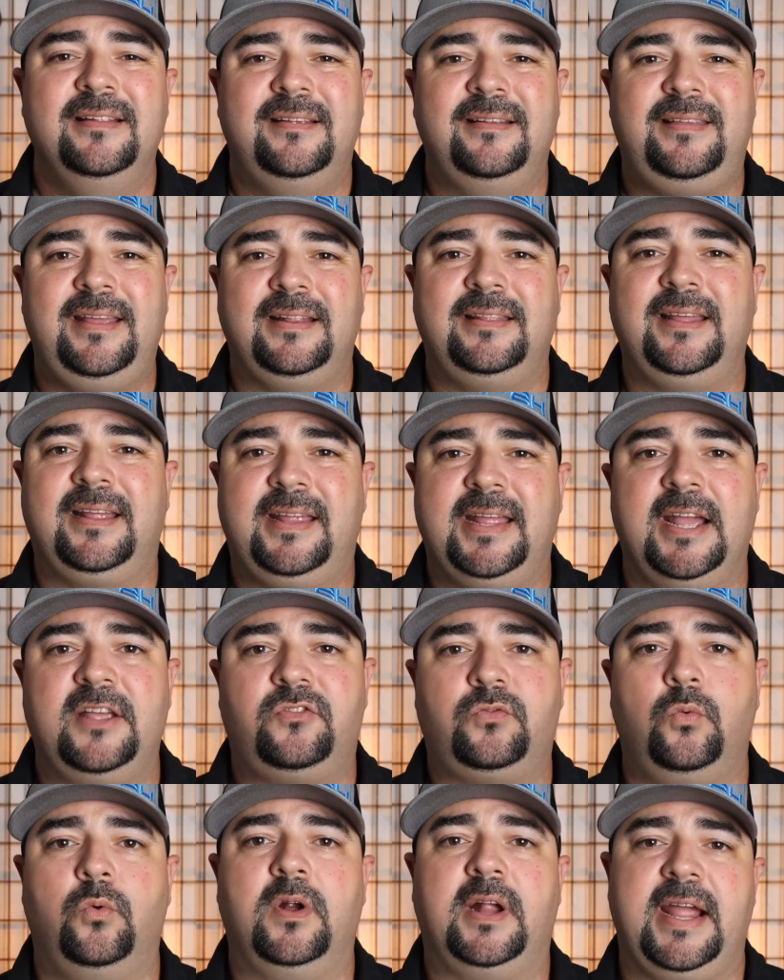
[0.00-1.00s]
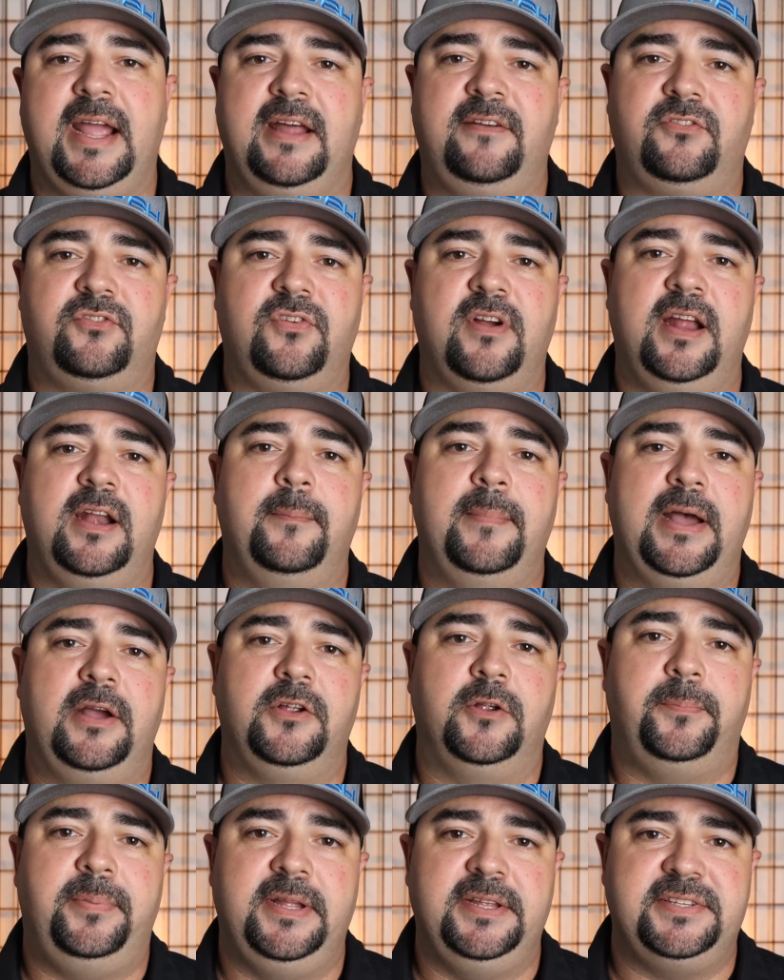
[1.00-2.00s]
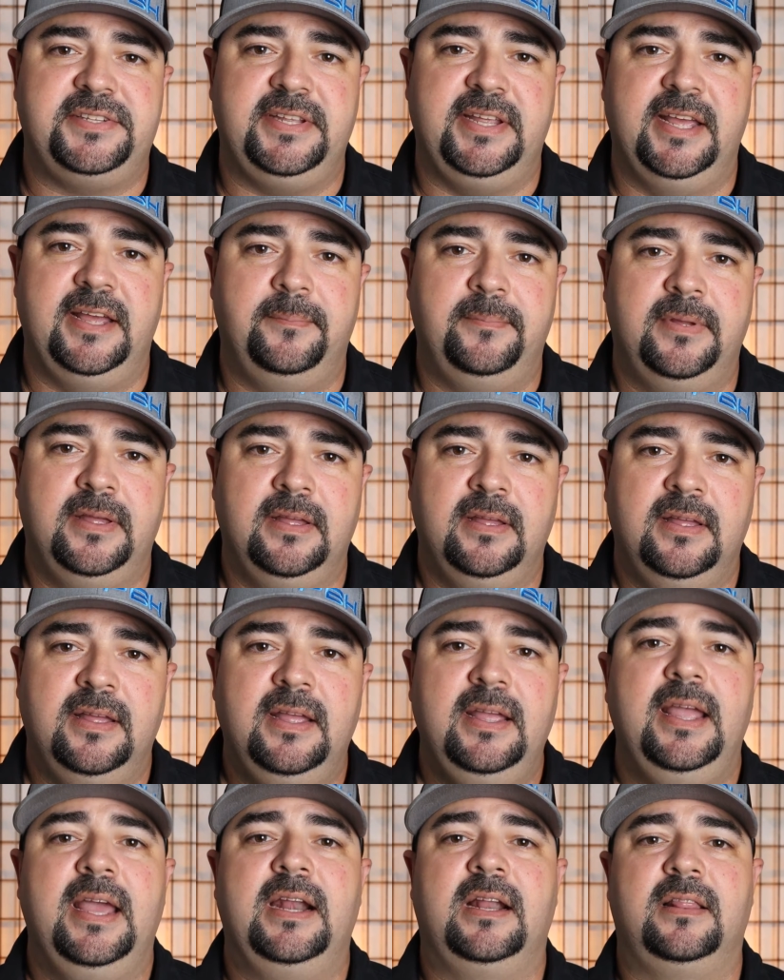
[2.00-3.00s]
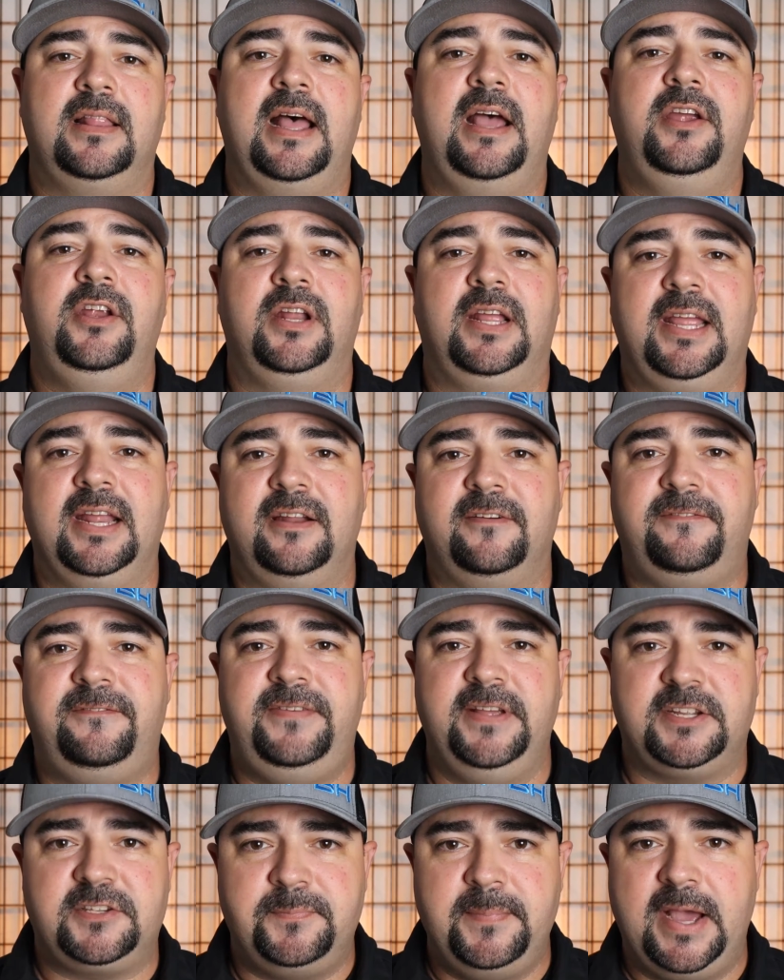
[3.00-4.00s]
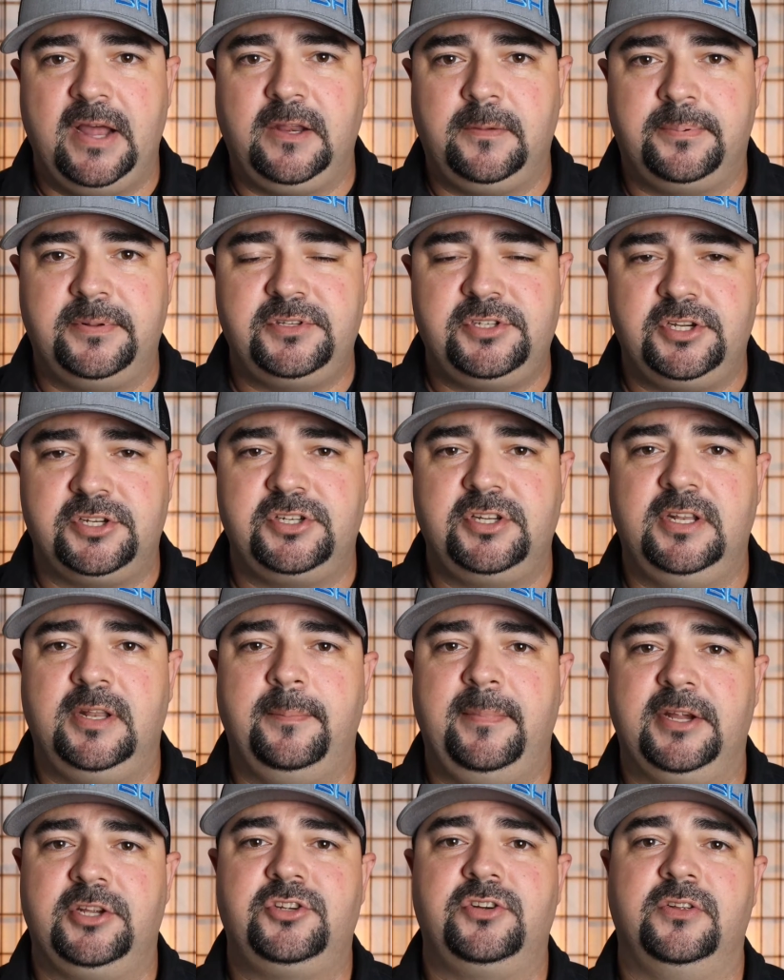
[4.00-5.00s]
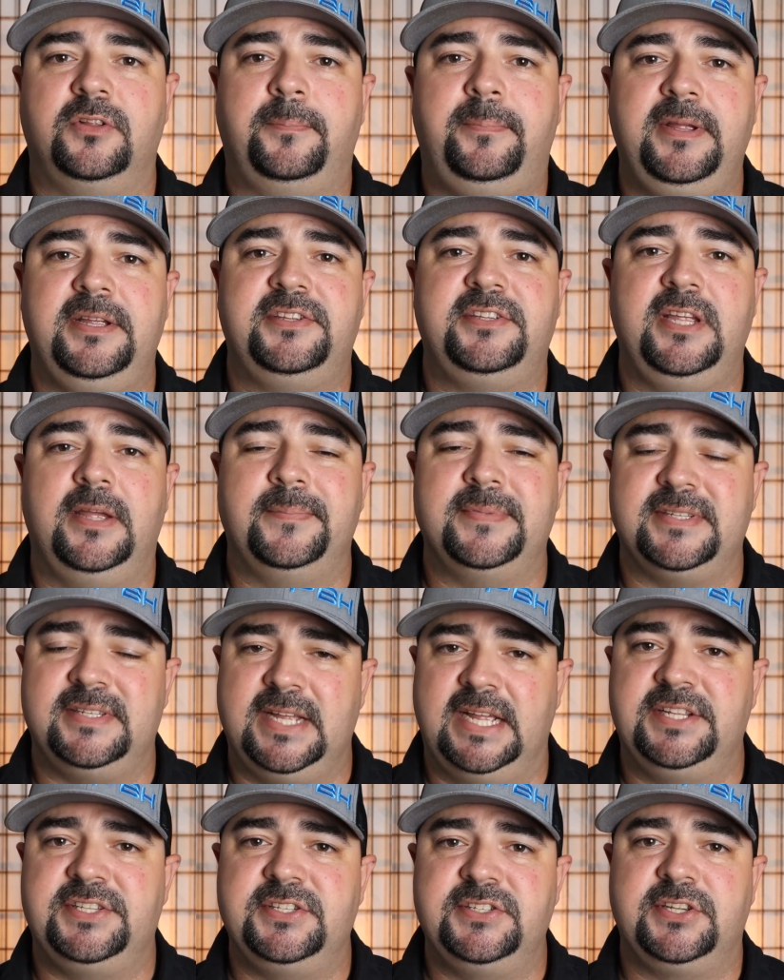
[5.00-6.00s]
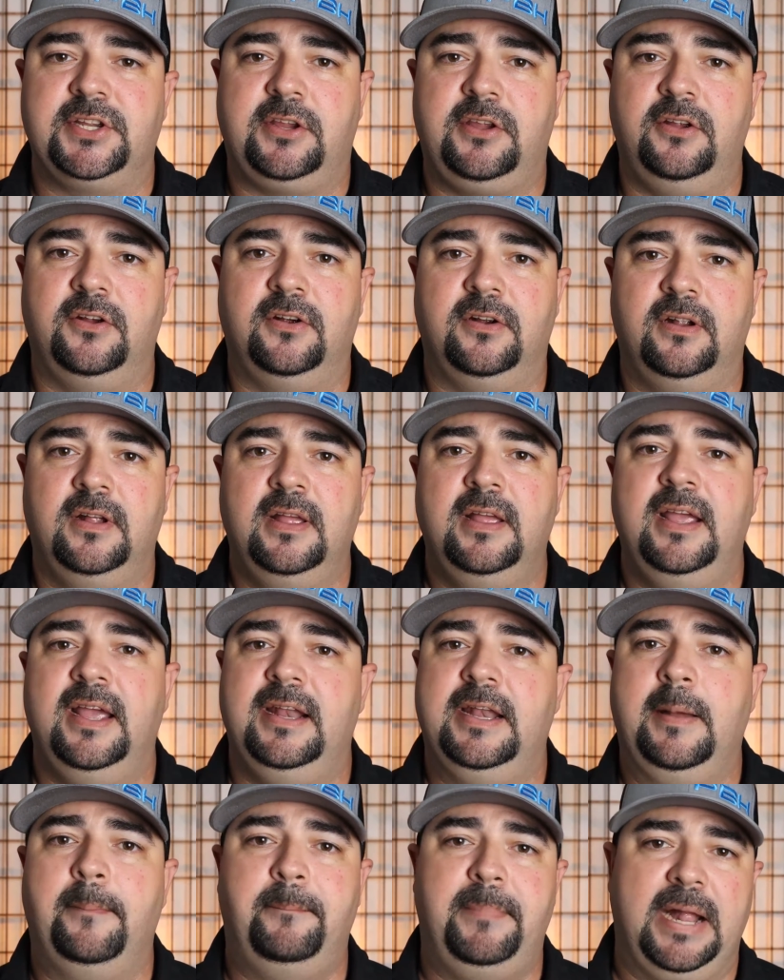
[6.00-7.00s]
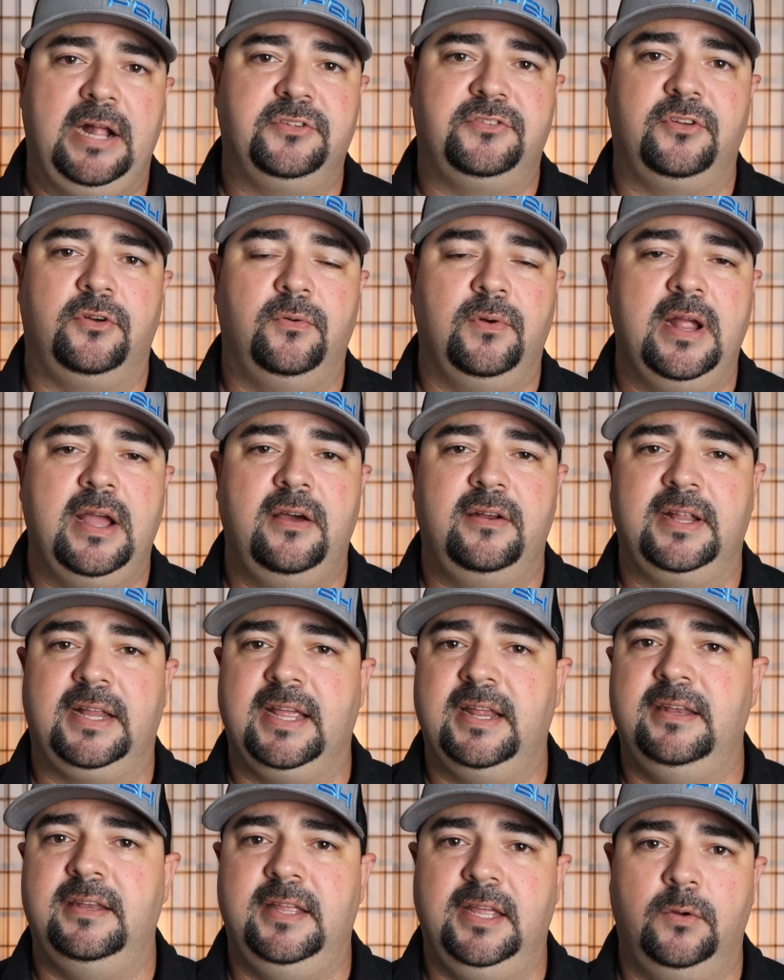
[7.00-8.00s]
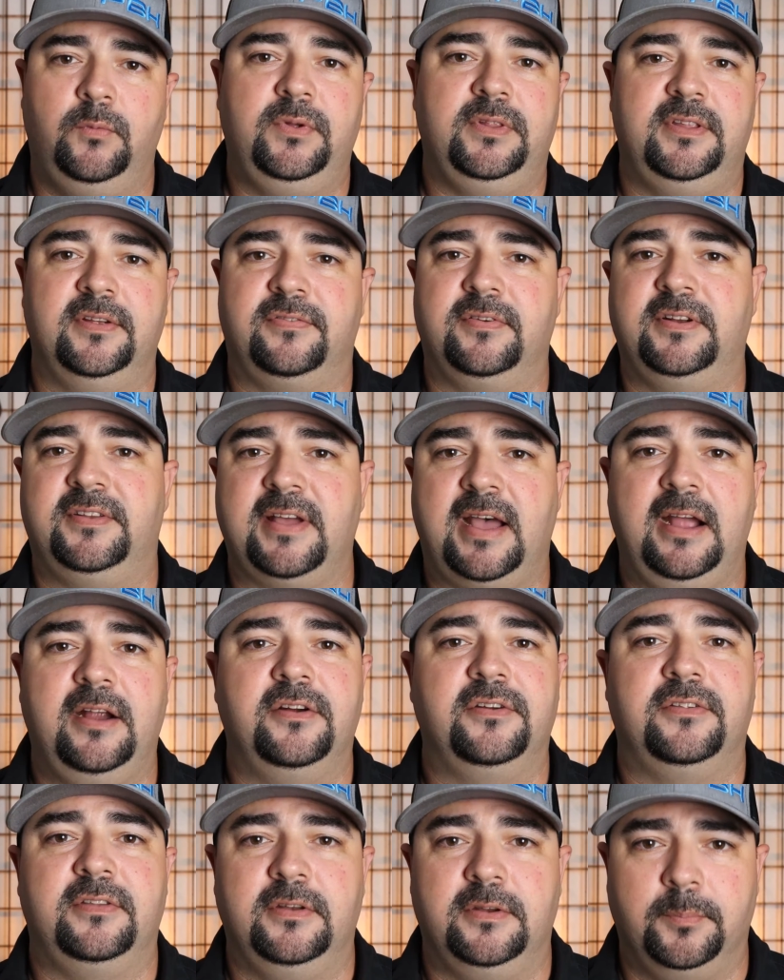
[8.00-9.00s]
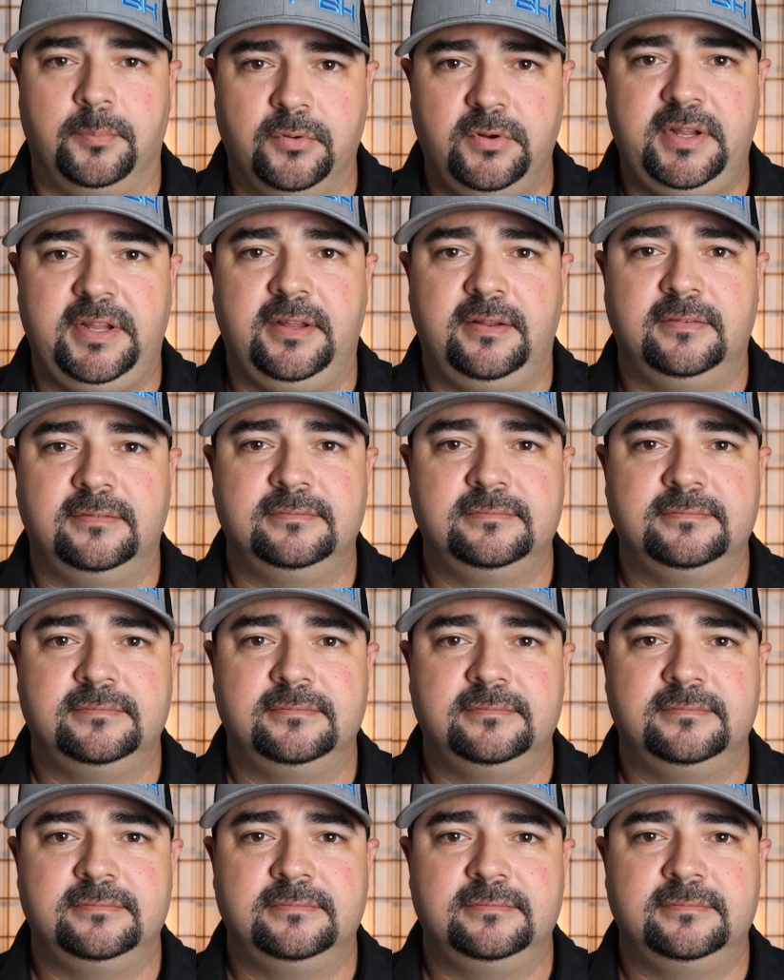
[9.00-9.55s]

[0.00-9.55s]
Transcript: to take the guesswork out of trying to mount your PCM and allow you to get a fixed mounting position to make sure the PCM is nice and secure and not bouncing around and getting hit with different tires and debris.